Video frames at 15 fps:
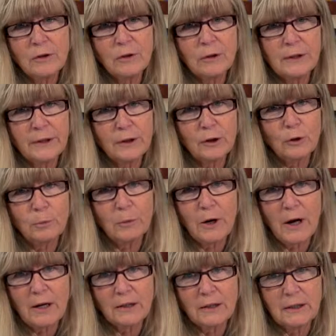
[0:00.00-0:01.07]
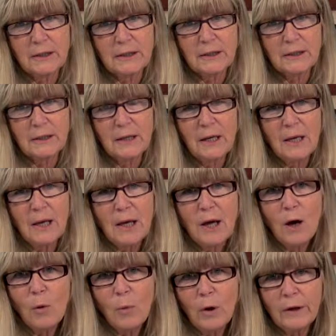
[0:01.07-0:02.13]
your clinical practice.
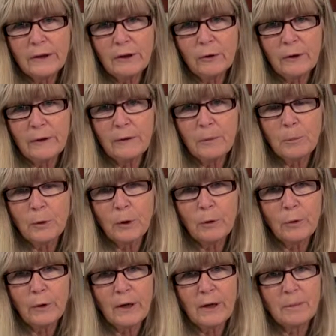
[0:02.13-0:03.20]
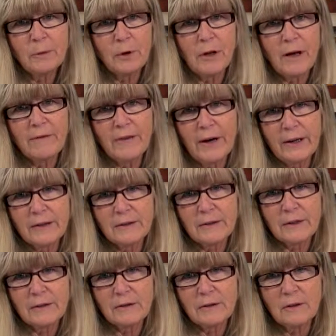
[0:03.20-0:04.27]
While you're in the program, you'll have
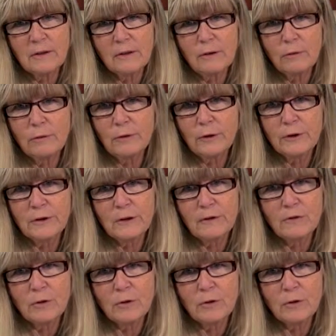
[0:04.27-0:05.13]
access to the University of